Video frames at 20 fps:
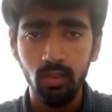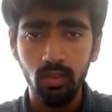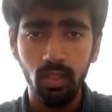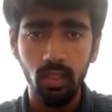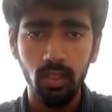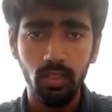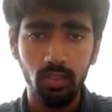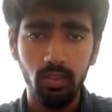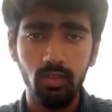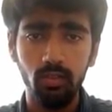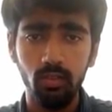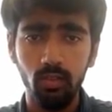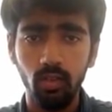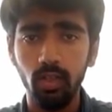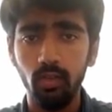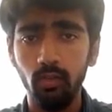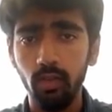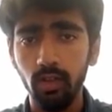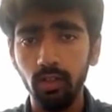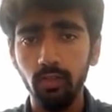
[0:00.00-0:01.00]
that you
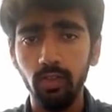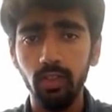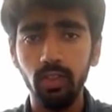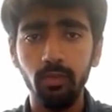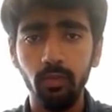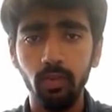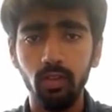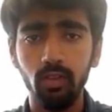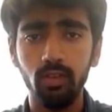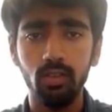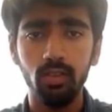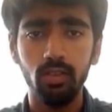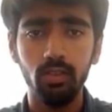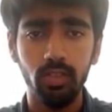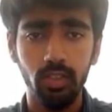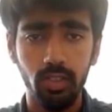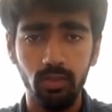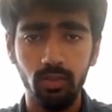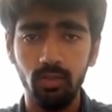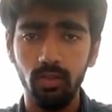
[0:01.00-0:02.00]
can work with him for
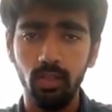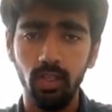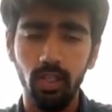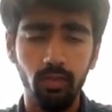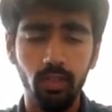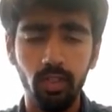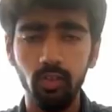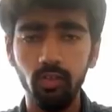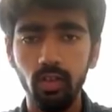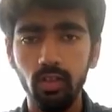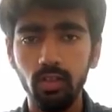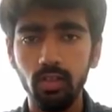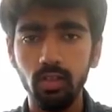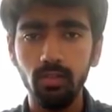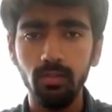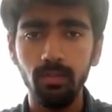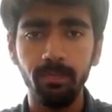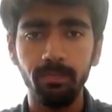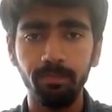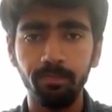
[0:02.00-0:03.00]
the given
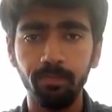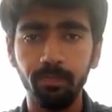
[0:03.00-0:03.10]
duration.